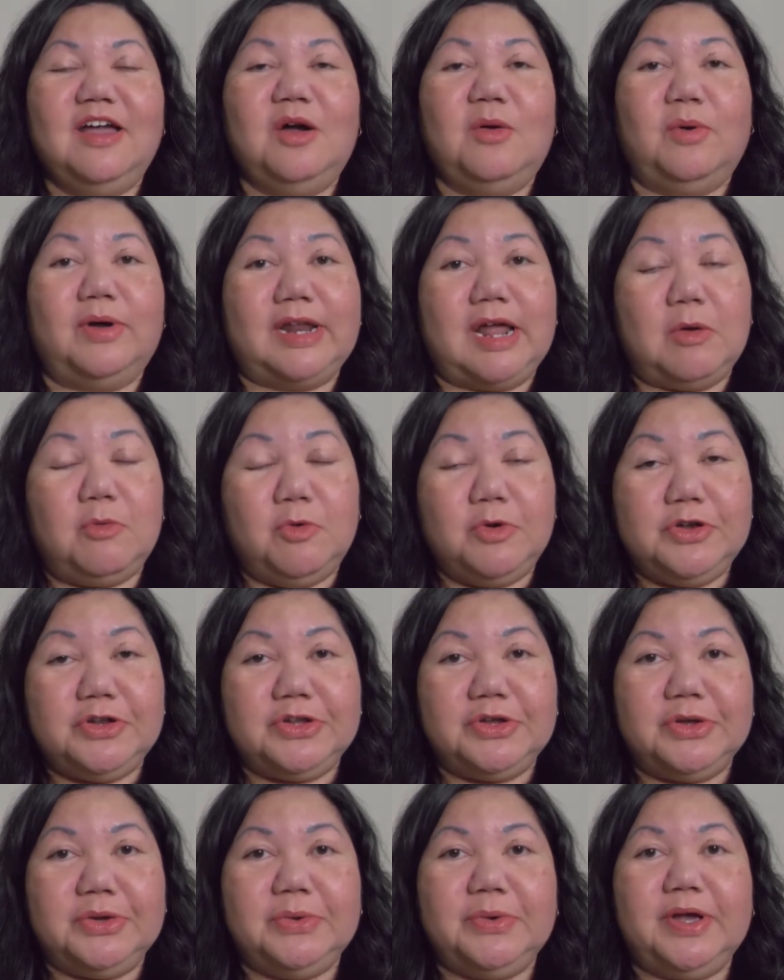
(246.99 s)
What I would
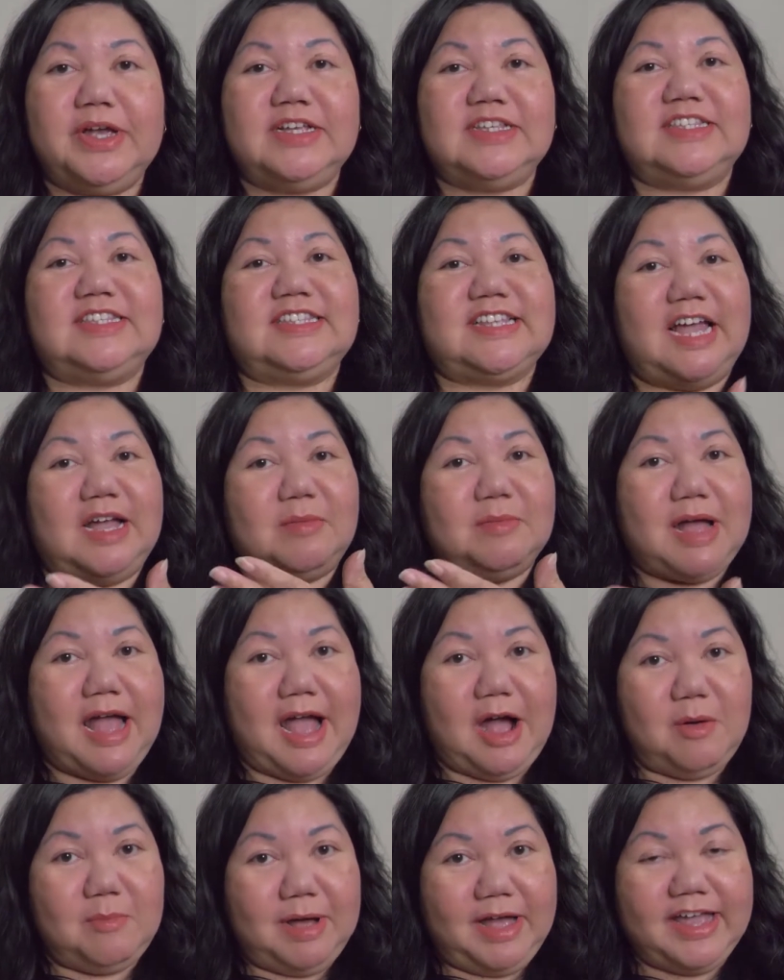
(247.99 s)
do is take
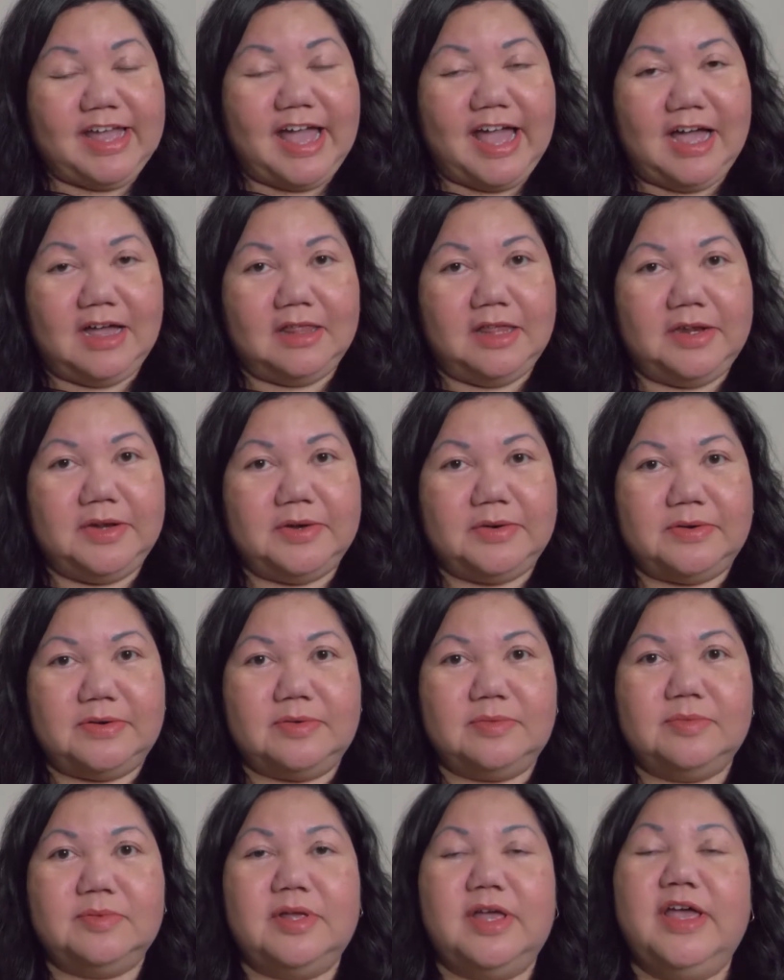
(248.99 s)
out my calendar,